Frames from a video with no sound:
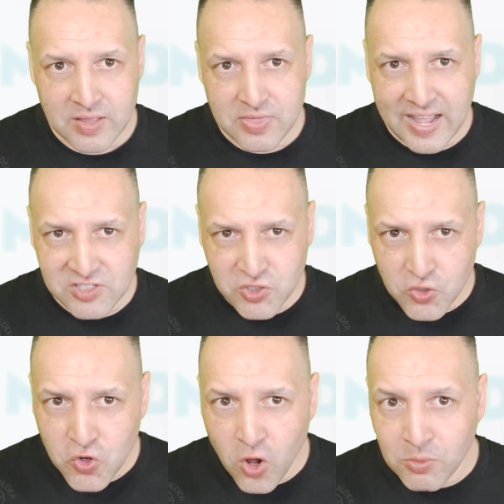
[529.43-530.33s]
That's your
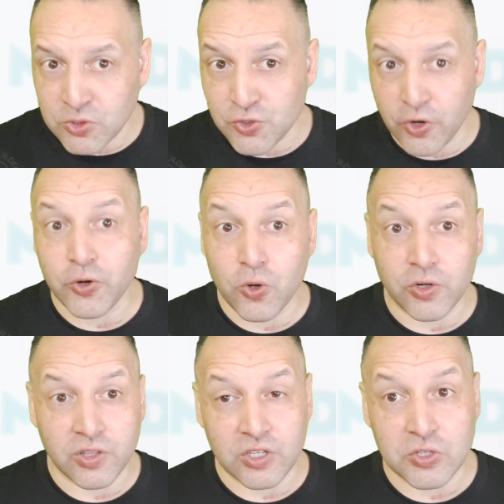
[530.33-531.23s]
normal stroke
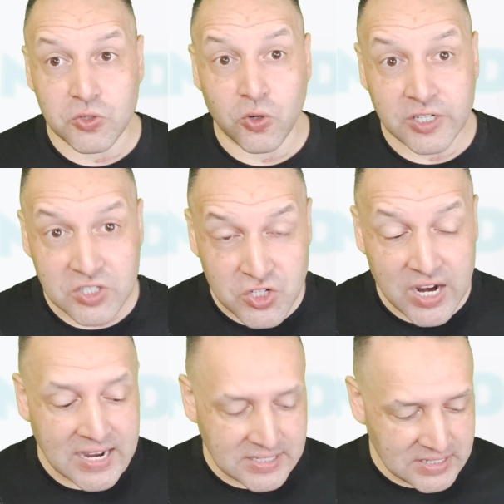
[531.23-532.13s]
order that you're taught in
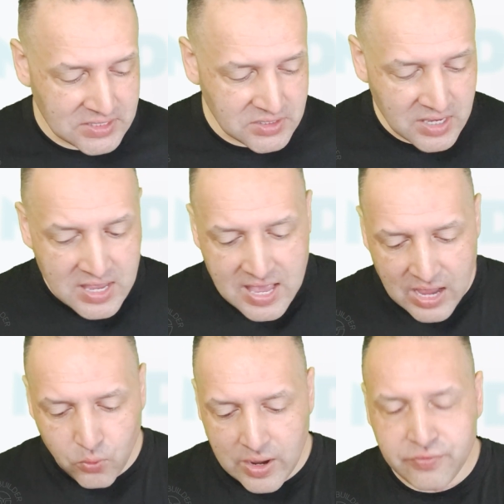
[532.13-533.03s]
Chinese.
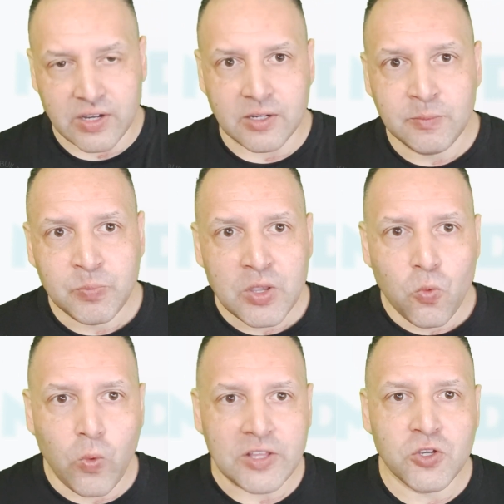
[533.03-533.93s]
However,
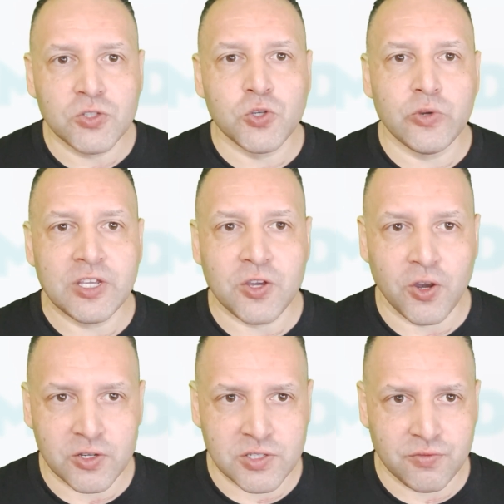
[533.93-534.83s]
when you're doing
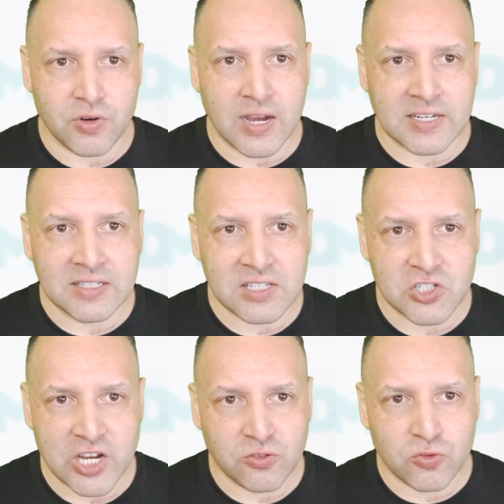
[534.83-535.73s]
cursive writing, the
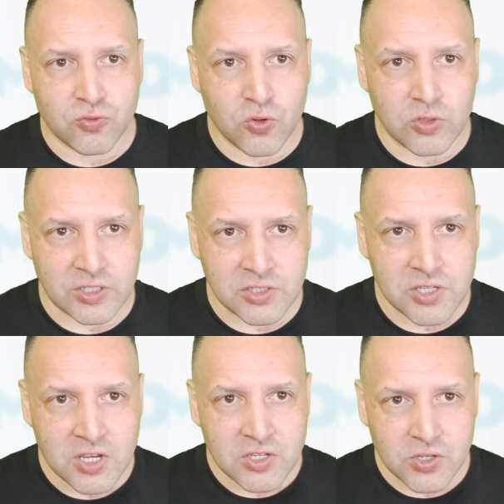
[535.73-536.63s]
general rule
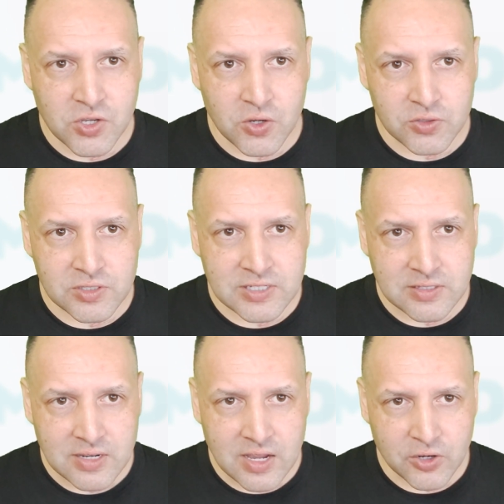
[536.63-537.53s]
is you go
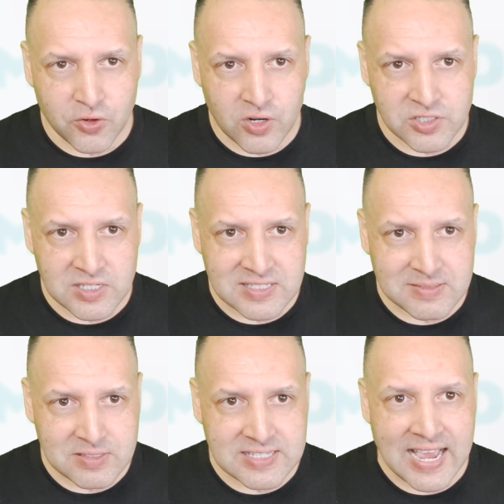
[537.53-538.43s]
across and
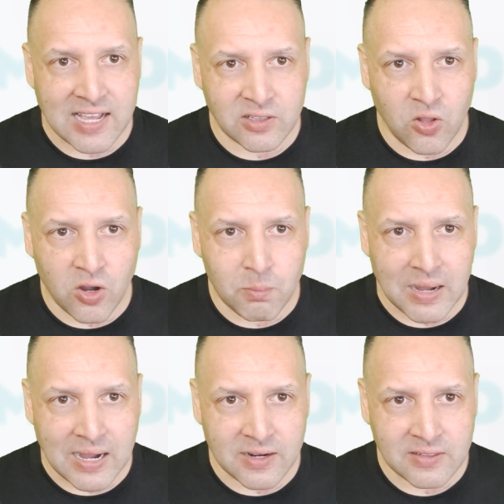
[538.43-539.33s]
down long
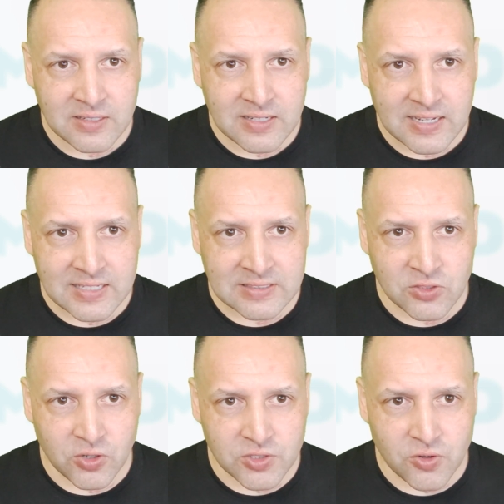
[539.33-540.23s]
bar and
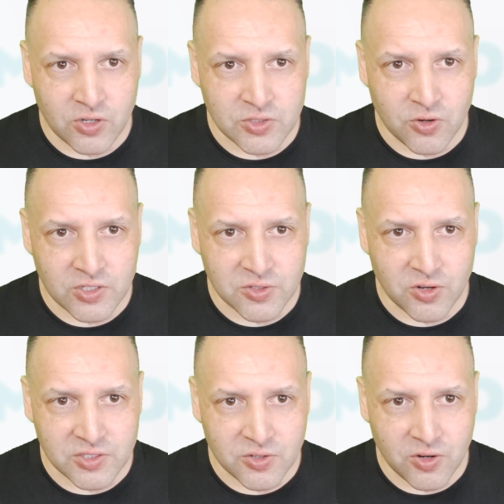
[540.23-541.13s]
cross, cross, cross,
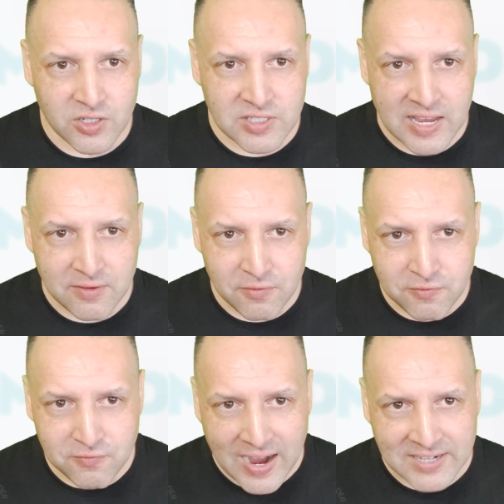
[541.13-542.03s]
cross, cross, and
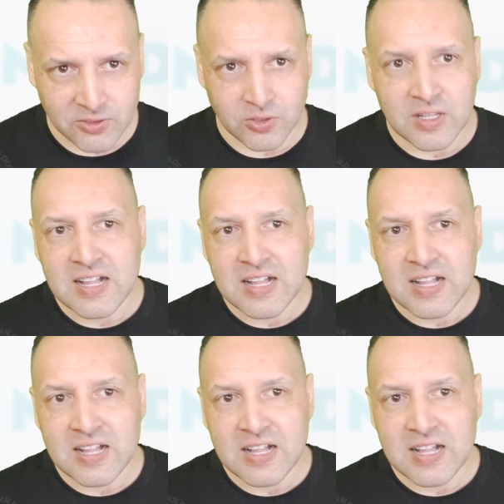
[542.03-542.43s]
final.